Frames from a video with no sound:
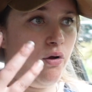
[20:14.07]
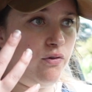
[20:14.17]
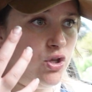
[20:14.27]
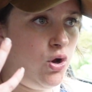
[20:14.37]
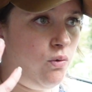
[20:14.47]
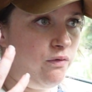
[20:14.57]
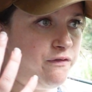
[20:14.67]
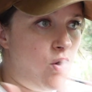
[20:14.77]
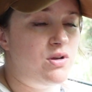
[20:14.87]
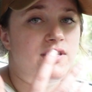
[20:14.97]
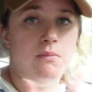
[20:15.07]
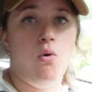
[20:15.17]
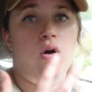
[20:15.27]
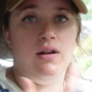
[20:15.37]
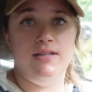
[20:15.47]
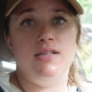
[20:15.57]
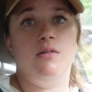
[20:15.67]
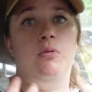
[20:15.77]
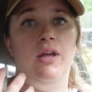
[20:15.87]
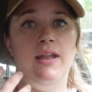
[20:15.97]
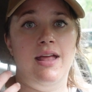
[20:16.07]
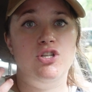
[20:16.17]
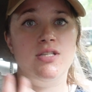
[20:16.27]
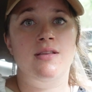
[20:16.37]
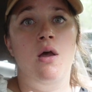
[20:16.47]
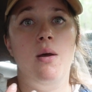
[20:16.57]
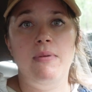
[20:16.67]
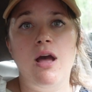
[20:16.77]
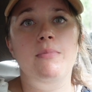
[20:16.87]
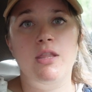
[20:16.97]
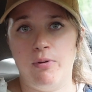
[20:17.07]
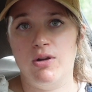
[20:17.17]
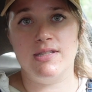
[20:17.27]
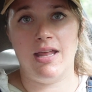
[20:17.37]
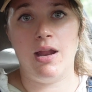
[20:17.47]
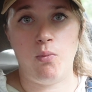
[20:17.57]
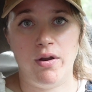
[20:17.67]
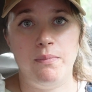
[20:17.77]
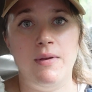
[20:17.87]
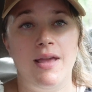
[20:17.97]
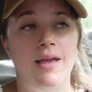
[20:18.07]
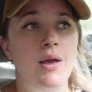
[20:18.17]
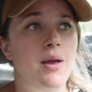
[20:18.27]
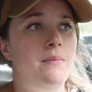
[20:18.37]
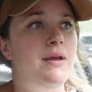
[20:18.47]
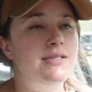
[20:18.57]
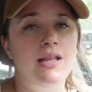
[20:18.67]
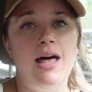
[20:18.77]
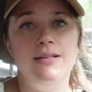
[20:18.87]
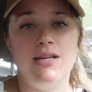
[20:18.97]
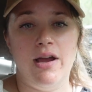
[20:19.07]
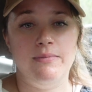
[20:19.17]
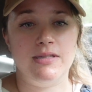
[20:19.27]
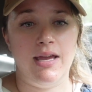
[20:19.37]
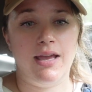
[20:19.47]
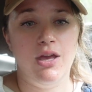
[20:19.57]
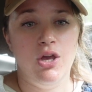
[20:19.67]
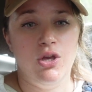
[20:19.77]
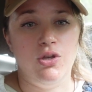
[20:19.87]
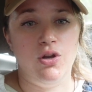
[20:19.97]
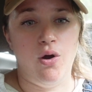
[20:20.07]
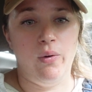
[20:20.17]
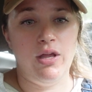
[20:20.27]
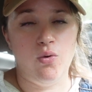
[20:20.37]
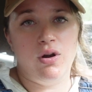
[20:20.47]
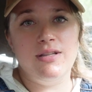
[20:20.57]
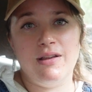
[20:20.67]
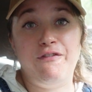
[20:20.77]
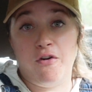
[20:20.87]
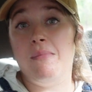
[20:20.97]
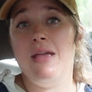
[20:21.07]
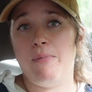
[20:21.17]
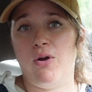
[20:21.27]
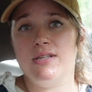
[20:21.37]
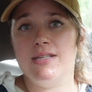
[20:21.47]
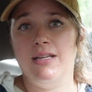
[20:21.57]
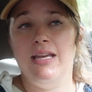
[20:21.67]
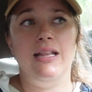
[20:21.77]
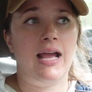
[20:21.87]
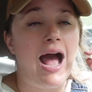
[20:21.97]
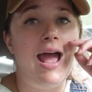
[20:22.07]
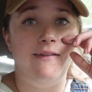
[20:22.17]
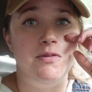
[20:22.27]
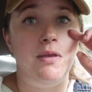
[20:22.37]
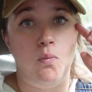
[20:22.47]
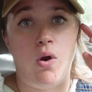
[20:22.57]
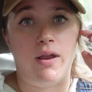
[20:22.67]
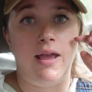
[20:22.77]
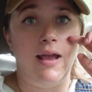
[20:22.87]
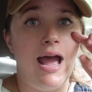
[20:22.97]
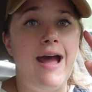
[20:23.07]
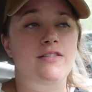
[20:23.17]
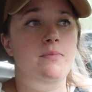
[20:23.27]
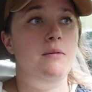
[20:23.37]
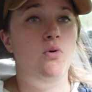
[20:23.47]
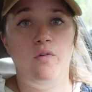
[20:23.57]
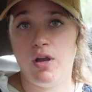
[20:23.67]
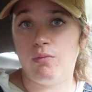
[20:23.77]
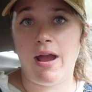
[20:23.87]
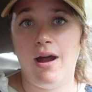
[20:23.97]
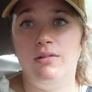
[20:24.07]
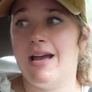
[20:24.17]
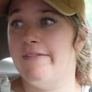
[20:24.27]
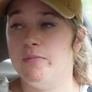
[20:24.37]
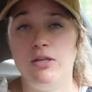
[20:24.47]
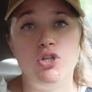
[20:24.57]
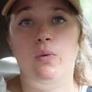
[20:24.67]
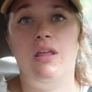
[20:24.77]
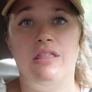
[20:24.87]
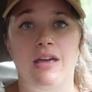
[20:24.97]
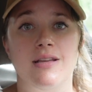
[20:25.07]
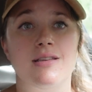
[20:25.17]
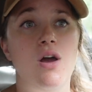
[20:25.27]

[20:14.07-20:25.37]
you know, focusing more on discipline and just becoming the person that I want to be. Because a lot of times, like, you know, in order to, for me personally, like, I have to be working. I have to be moving around. I have to be doing things,